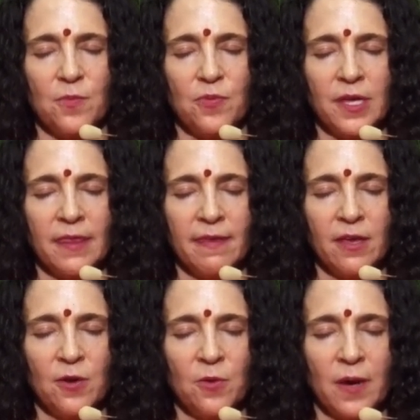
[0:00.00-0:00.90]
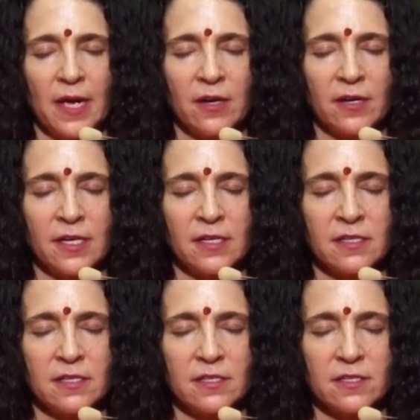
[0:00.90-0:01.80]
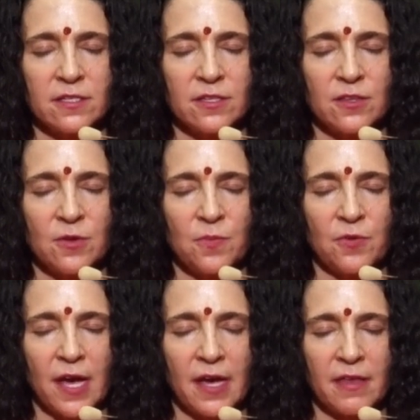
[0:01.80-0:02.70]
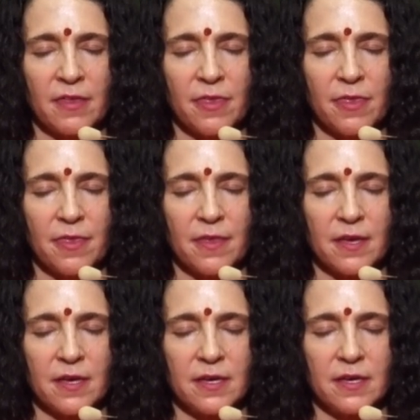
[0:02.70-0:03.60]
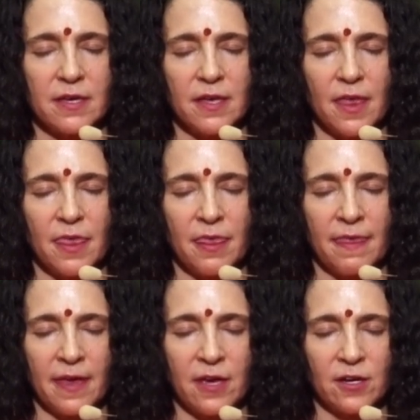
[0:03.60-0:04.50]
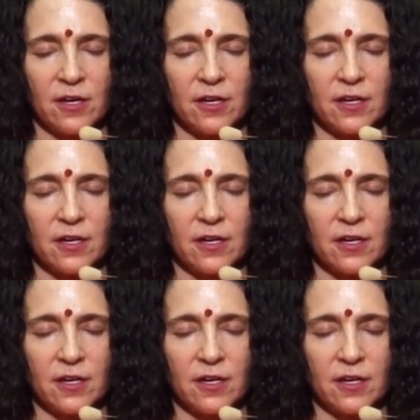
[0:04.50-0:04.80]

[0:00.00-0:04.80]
Bring the awareness to the breath there.